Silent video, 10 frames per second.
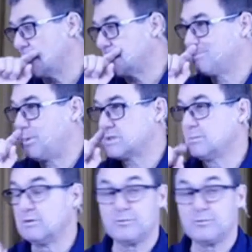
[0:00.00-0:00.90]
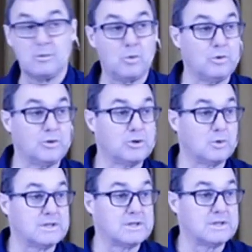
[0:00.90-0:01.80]
as possible from all the
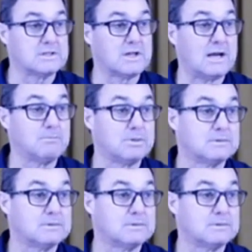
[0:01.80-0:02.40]
noise and the hype.